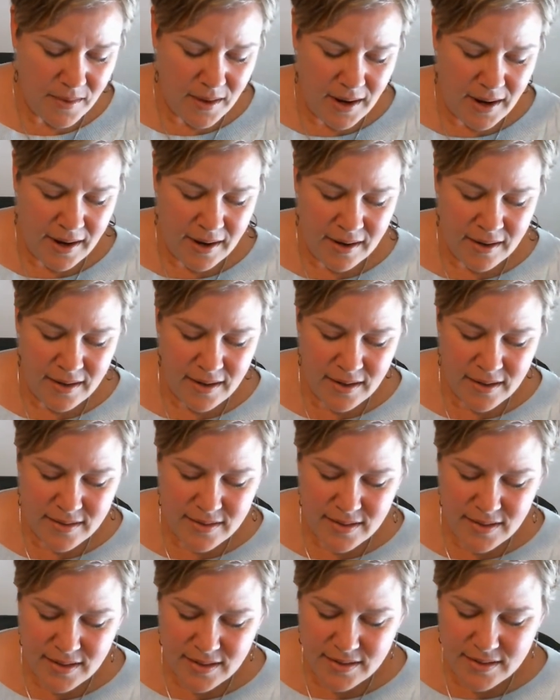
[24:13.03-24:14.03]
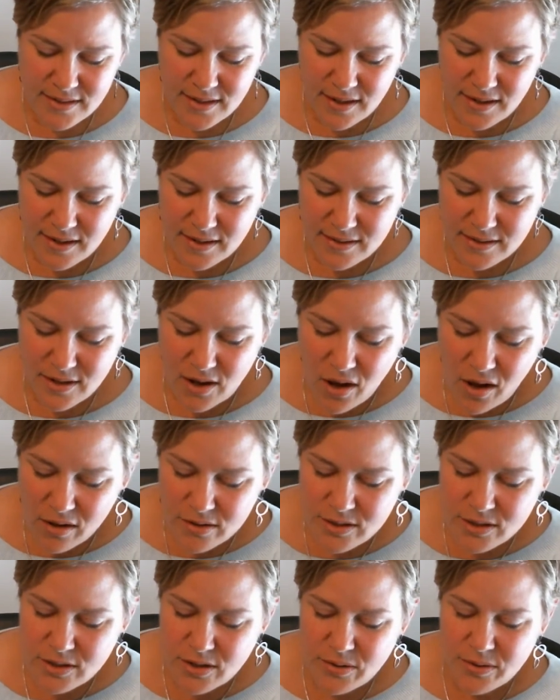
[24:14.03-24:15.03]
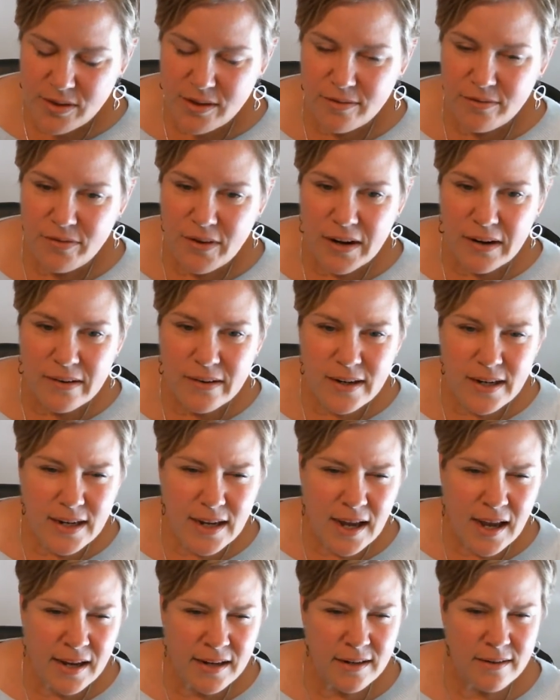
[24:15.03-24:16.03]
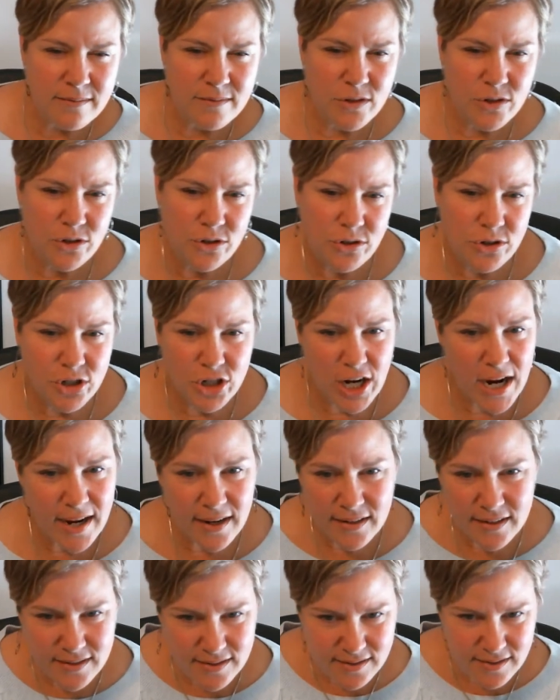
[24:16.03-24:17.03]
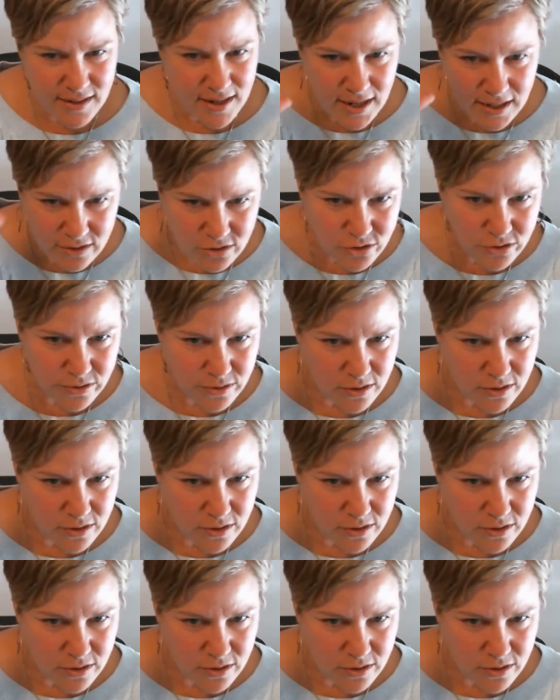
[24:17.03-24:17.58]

And it's also the very kind of Janus nature,